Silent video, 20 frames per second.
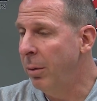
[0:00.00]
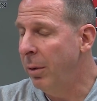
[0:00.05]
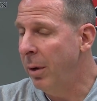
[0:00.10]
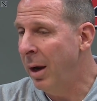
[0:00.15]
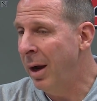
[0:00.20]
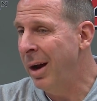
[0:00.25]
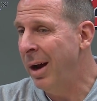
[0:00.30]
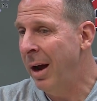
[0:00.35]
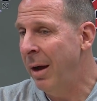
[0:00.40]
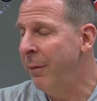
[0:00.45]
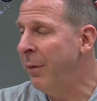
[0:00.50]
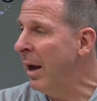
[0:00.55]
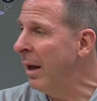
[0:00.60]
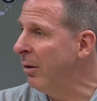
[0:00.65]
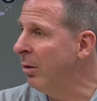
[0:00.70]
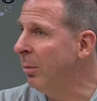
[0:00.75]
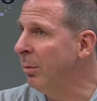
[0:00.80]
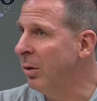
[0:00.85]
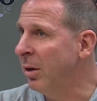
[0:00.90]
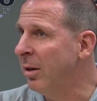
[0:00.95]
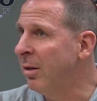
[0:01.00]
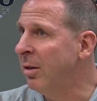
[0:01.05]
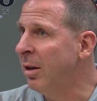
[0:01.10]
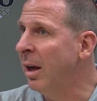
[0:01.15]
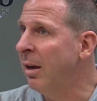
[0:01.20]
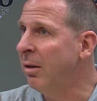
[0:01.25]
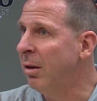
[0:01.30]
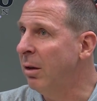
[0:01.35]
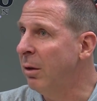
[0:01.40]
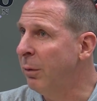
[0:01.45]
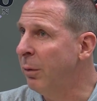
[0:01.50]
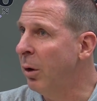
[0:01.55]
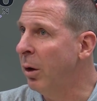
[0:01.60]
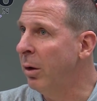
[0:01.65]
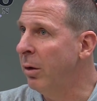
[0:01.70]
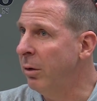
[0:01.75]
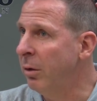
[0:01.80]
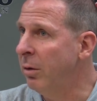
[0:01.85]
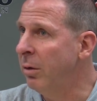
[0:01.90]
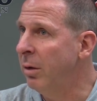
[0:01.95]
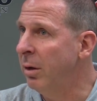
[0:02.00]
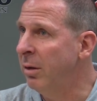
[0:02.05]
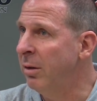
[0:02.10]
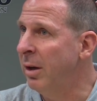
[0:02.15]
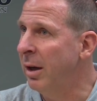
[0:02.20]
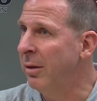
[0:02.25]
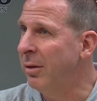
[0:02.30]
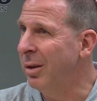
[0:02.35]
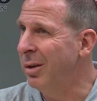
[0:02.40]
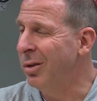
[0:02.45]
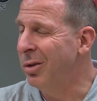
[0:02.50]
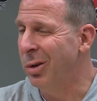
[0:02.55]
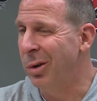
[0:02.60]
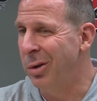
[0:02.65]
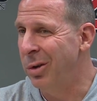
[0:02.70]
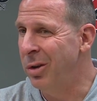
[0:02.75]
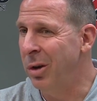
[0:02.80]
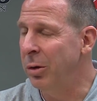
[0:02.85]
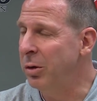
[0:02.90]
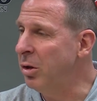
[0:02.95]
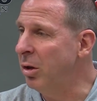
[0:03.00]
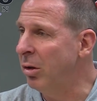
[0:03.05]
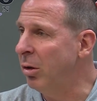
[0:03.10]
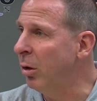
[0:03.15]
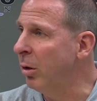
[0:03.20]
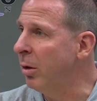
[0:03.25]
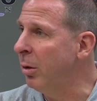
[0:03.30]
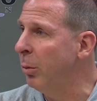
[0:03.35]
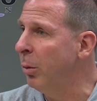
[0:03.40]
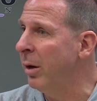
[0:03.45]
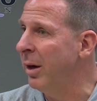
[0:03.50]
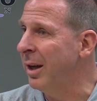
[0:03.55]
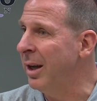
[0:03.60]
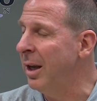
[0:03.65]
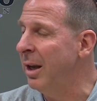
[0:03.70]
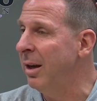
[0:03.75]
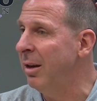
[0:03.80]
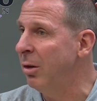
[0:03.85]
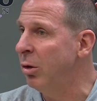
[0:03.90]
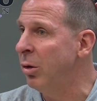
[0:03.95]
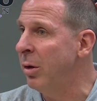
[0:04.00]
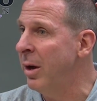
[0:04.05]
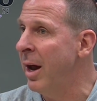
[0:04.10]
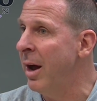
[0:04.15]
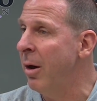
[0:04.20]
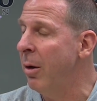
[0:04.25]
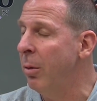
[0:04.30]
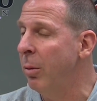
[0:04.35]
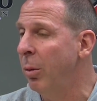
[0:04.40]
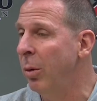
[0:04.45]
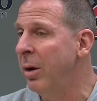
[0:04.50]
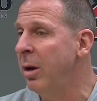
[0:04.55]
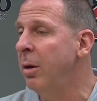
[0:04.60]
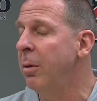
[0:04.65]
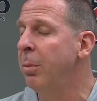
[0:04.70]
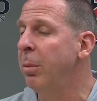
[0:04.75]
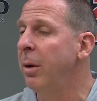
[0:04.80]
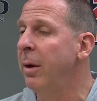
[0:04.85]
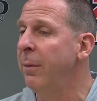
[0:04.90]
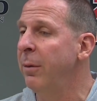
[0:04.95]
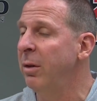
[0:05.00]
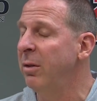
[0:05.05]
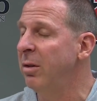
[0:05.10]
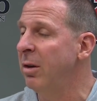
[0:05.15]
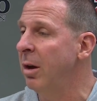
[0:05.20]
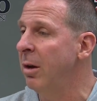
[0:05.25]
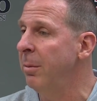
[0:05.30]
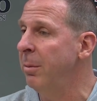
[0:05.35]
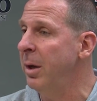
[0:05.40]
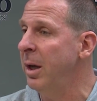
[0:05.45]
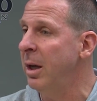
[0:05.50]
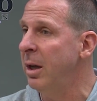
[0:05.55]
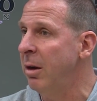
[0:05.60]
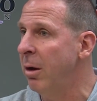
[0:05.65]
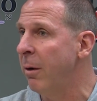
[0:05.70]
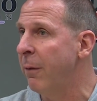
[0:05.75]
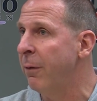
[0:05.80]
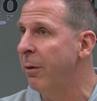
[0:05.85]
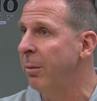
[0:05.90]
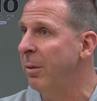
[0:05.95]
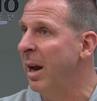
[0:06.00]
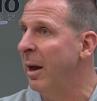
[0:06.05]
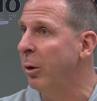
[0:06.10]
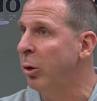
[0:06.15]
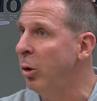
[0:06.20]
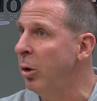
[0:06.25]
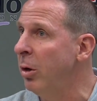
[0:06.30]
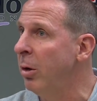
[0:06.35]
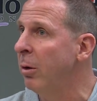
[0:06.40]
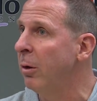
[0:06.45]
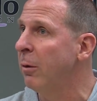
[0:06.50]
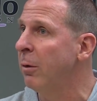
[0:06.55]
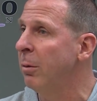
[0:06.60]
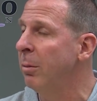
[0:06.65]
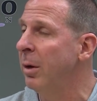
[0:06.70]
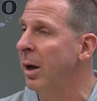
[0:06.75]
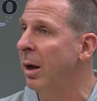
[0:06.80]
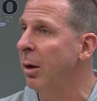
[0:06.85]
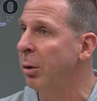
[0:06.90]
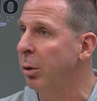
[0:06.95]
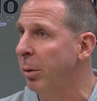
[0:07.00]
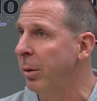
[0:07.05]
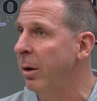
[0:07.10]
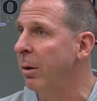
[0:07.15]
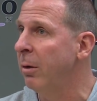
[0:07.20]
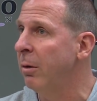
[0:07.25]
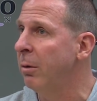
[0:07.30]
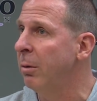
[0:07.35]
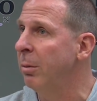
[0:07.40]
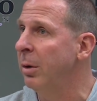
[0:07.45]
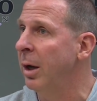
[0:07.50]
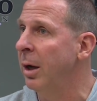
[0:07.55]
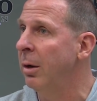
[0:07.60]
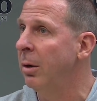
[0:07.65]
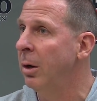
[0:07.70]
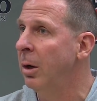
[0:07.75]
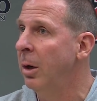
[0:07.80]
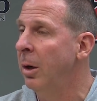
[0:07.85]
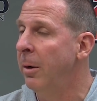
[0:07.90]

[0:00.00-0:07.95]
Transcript: I've had some success as far as that's concerned. Don't just look at what a kid is now. What do you believe is going to be a year from now, 2 years from now, 3 years from now?